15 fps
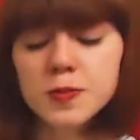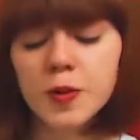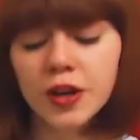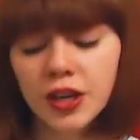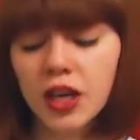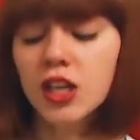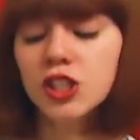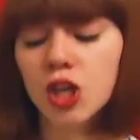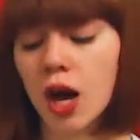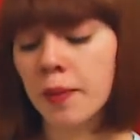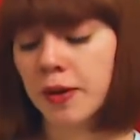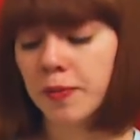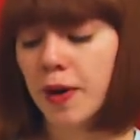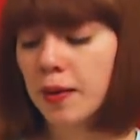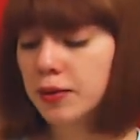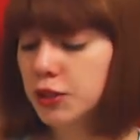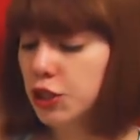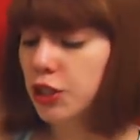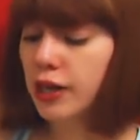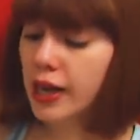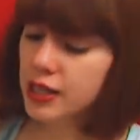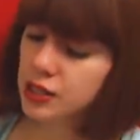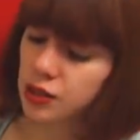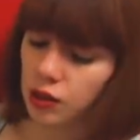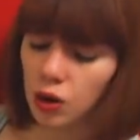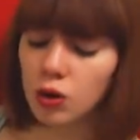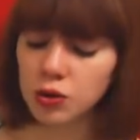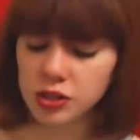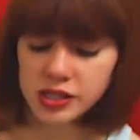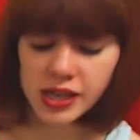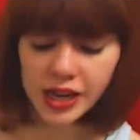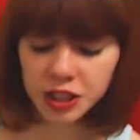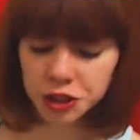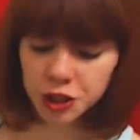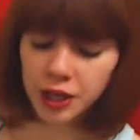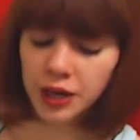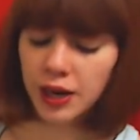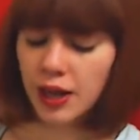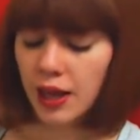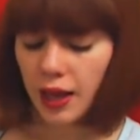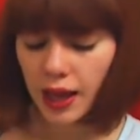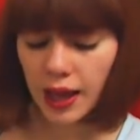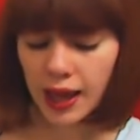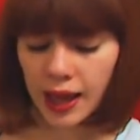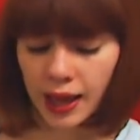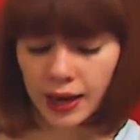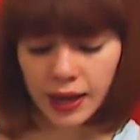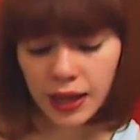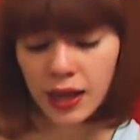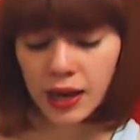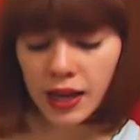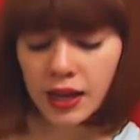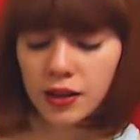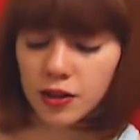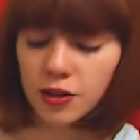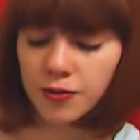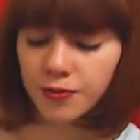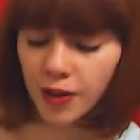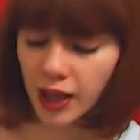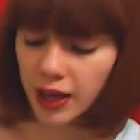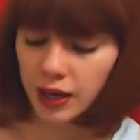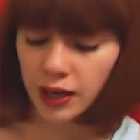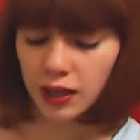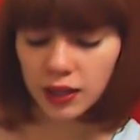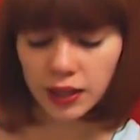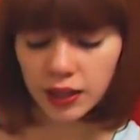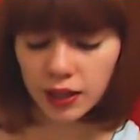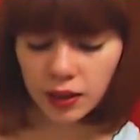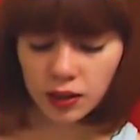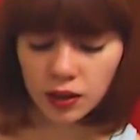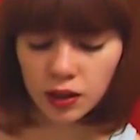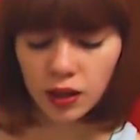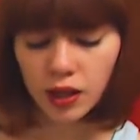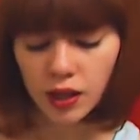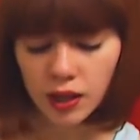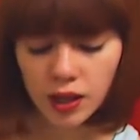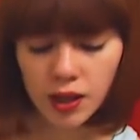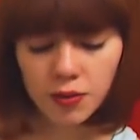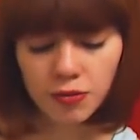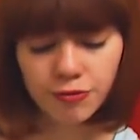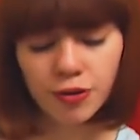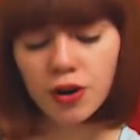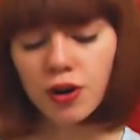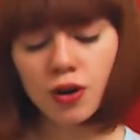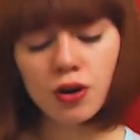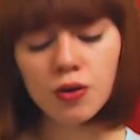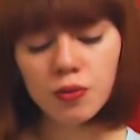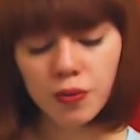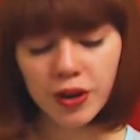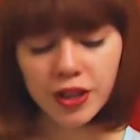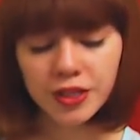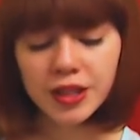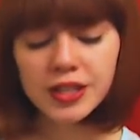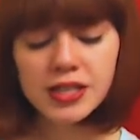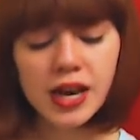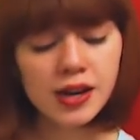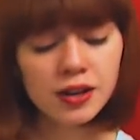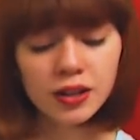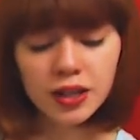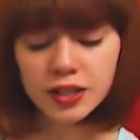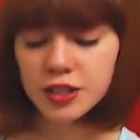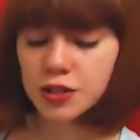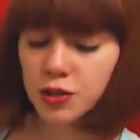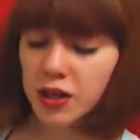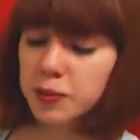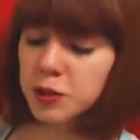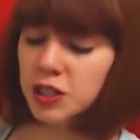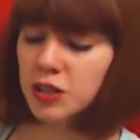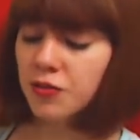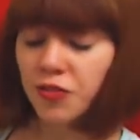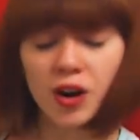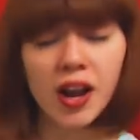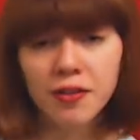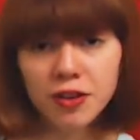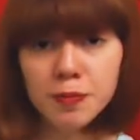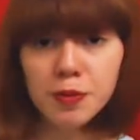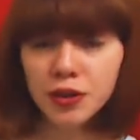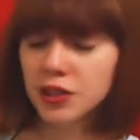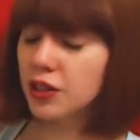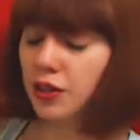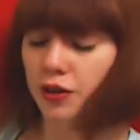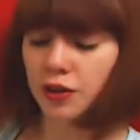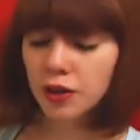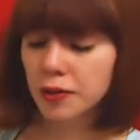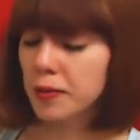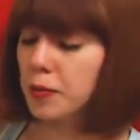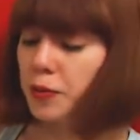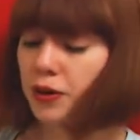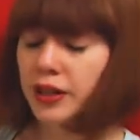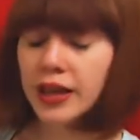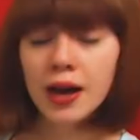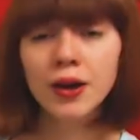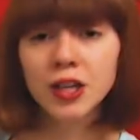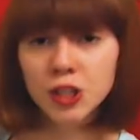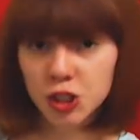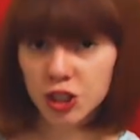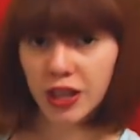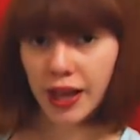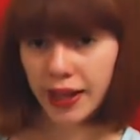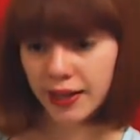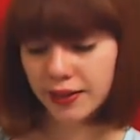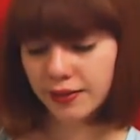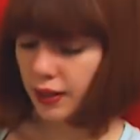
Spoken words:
book, each comic publisher has their own section, and in it you'll find a little cover photo with a title and description for every book that they're going to be putting out in July.